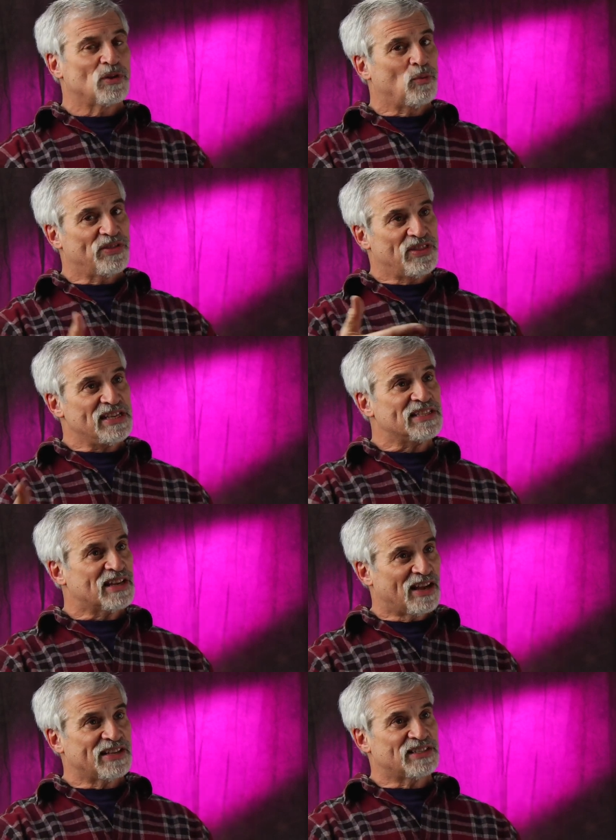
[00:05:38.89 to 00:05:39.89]
with these
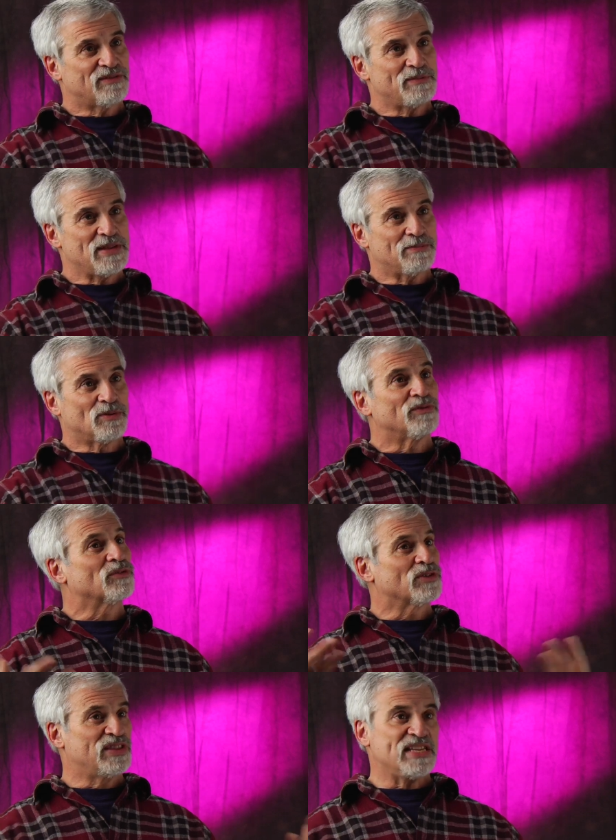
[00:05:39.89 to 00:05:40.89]
kinds of people
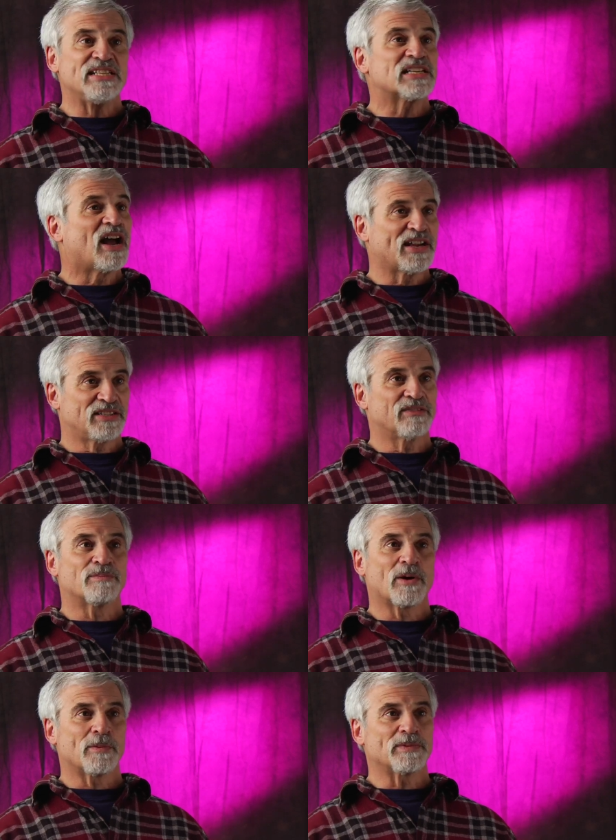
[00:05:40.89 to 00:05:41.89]
for these kinds
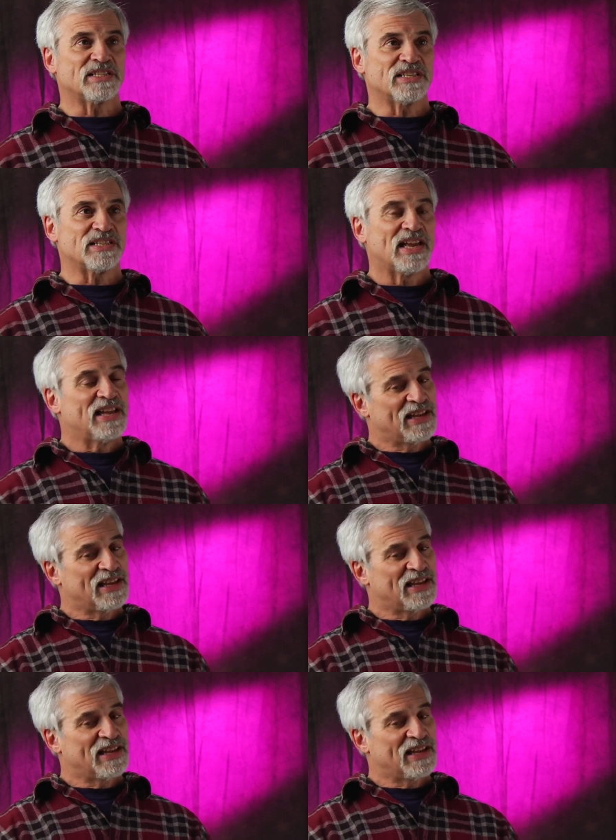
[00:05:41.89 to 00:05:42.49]
of purposes.